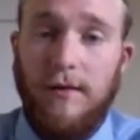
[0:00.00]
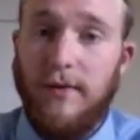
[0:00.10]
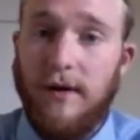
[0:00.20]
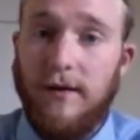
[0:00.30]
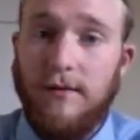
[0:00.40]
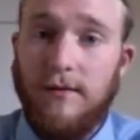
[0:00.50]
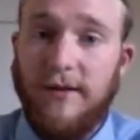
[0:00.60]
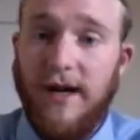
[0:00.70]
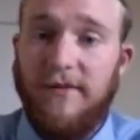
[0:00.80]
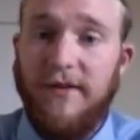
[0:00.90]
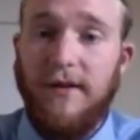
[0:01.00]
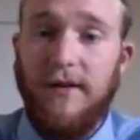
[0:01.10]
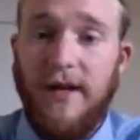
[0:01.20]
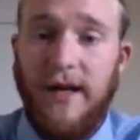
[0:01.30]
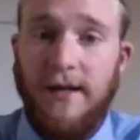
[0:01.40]
But graphene, on the
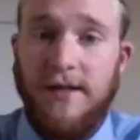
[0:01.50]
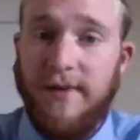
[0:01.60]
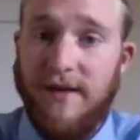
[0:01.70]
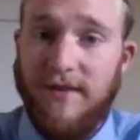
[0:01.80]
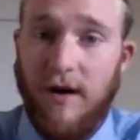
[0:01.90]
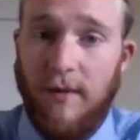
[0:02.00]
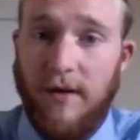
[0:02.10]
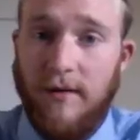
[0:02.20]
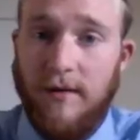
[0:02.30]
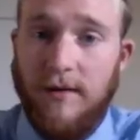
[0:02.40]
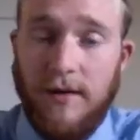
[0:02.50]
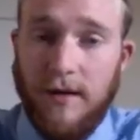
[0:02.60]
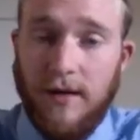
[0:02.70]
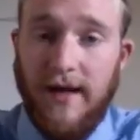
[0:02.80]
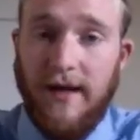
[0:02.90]
other hand, is made of carbon,
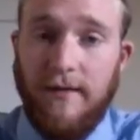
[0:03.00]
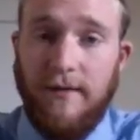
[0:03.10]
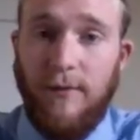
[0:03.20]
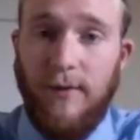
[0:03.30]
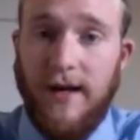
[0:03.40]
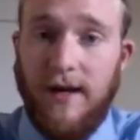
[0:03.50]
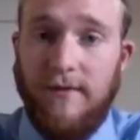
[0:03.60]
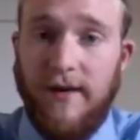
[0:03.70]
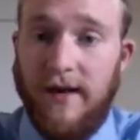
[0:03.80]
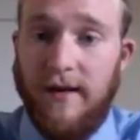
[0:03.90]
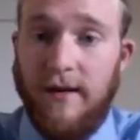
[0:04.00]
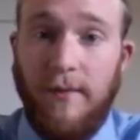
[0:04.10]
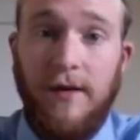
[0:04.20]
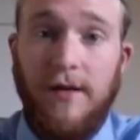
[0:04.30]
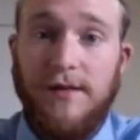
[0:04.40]
and we have an
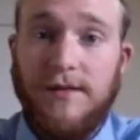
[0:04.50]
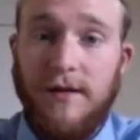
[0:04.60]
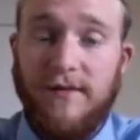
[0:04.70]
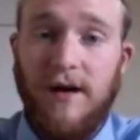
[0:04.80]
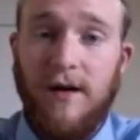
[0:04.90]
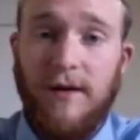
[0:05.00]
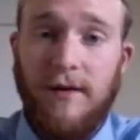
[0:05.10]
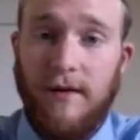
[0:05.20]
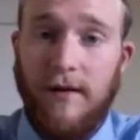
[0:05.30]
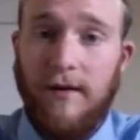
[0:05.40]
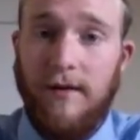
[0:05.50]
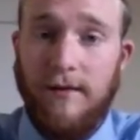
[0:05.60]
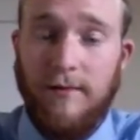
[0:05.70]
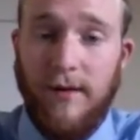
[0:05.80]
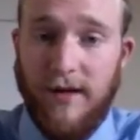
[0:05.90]
abundance of carbon
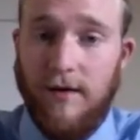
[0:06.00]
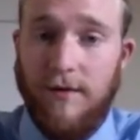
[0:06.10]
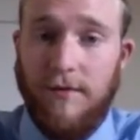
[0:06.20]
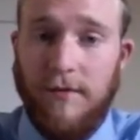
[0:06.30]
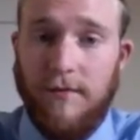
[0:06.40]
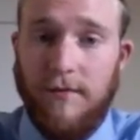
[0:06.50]
on planet Earth.